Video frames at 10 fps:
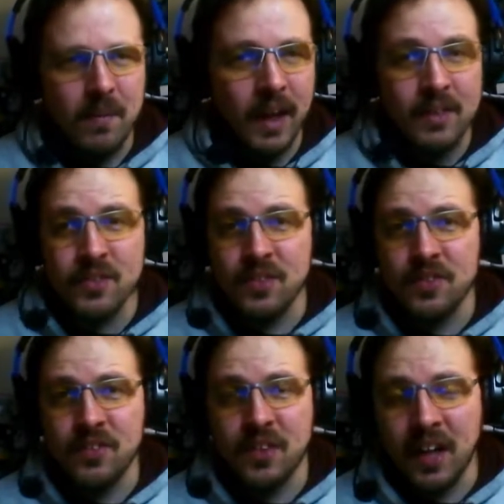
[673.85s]
I guess this
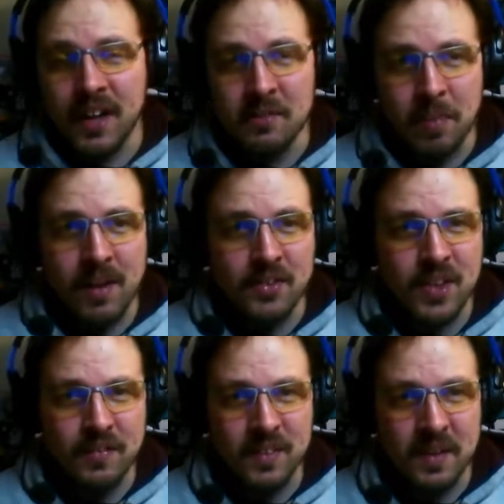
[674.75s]
is to kind of
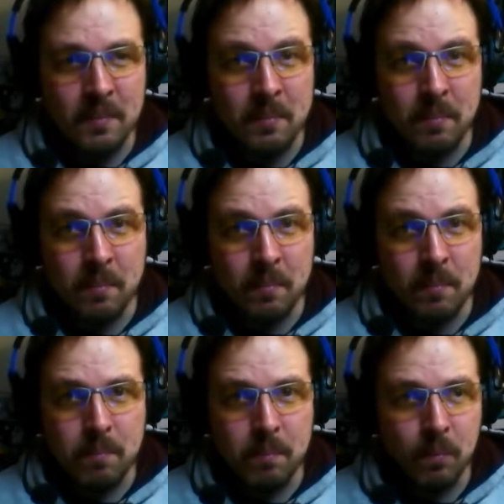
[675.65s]
balance out the
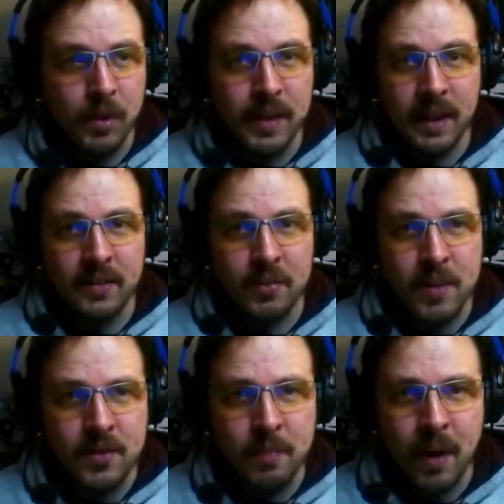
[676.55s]
ridiculous
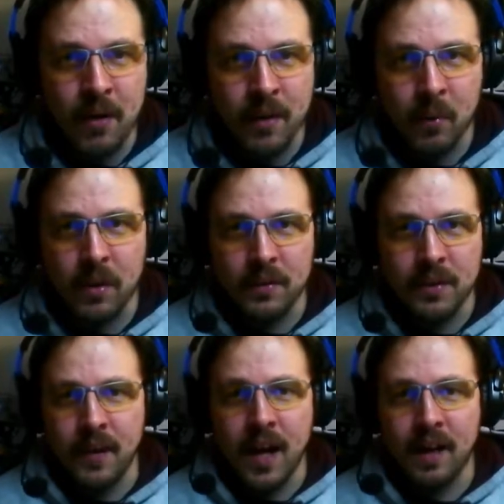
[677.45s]
amounts of power they wield
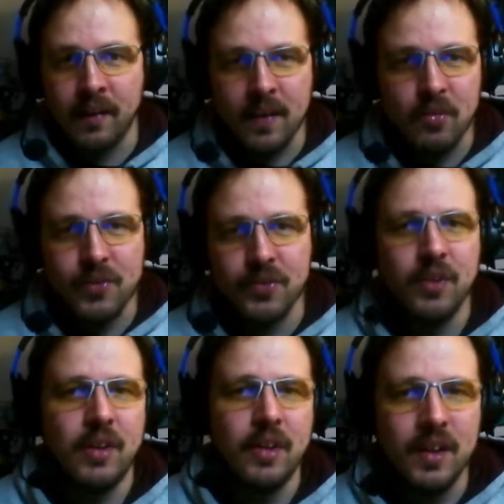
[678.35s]
at the higher
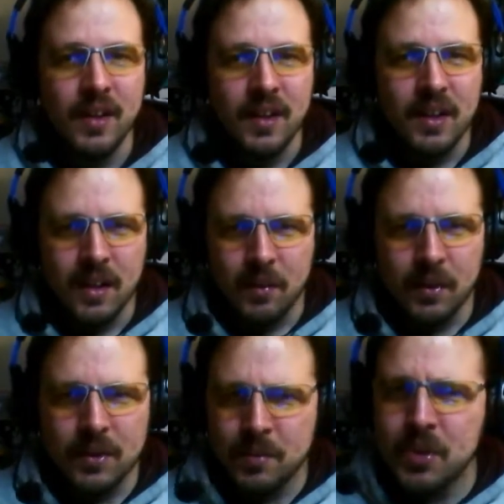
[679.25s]
levels,
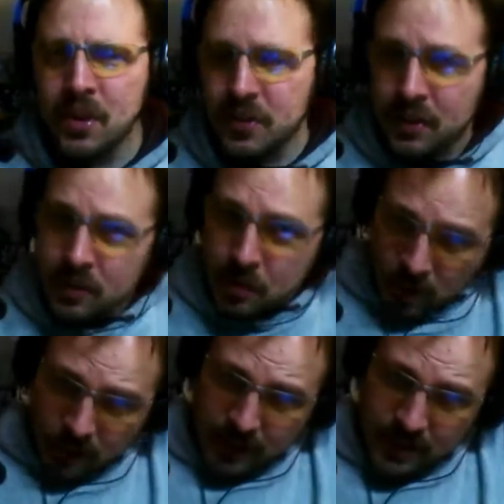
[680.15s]
which I'm sure Shearsm
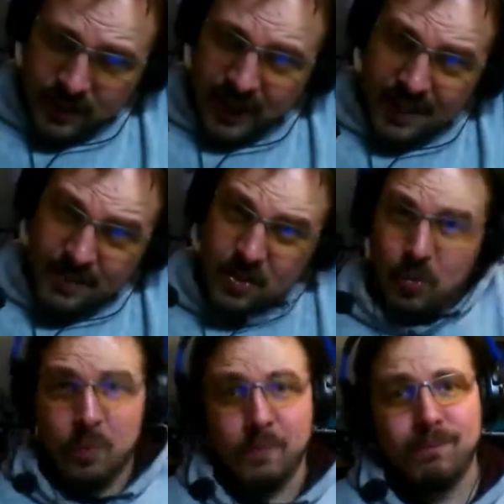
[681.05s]
will eventually get
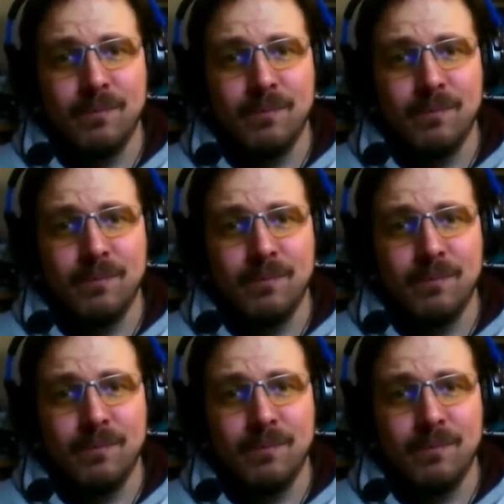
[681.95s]
to.